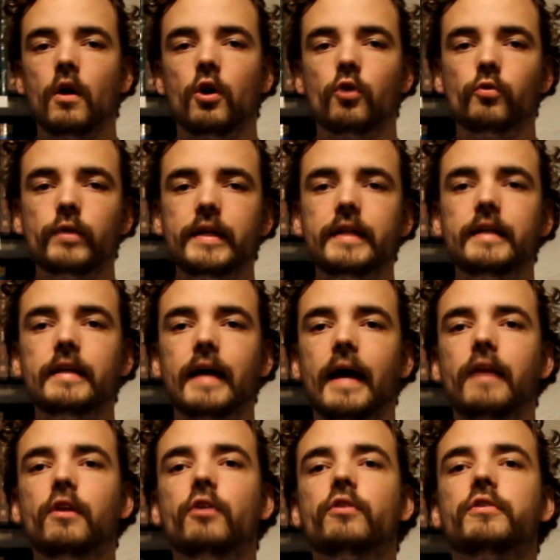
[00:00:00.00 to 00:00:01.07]
Reading
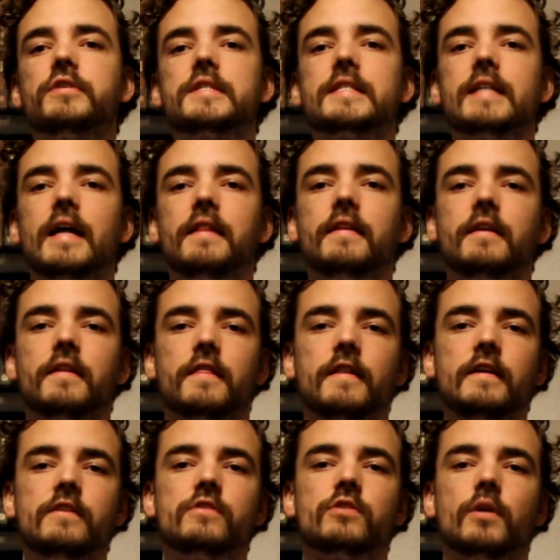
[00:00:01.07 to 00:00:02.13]
and understanding
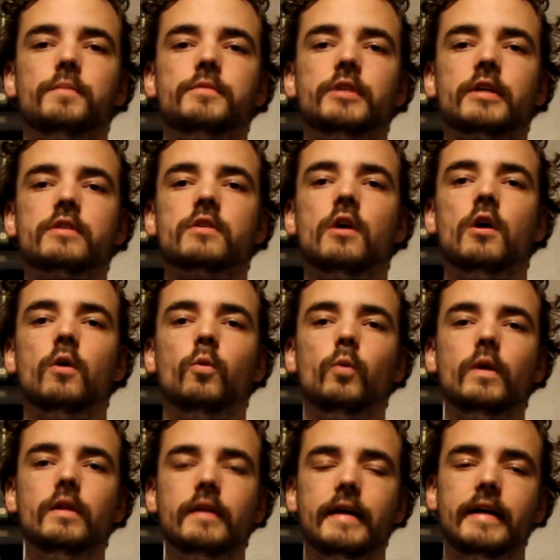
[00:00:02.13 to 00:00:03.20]
these subjects
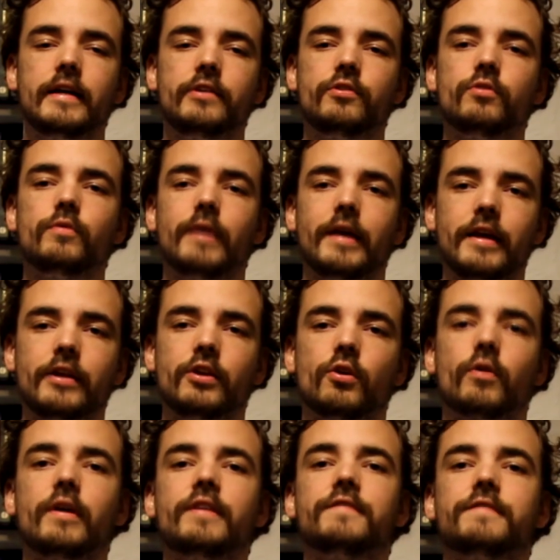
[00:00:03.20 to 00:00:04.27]
will aid you in
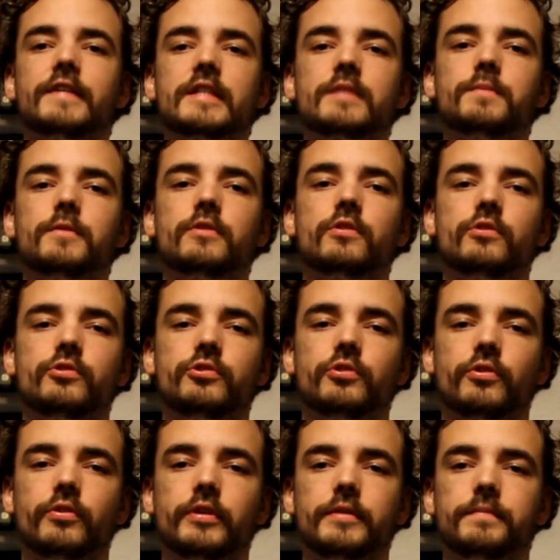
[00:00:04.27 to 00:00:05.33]
your investment
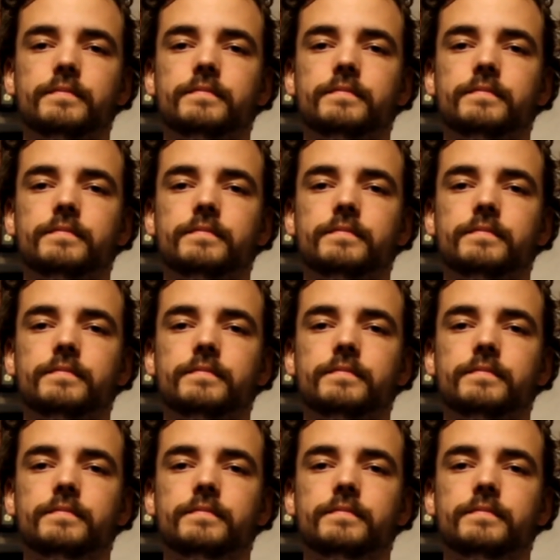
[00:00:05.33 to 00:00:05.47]
journey.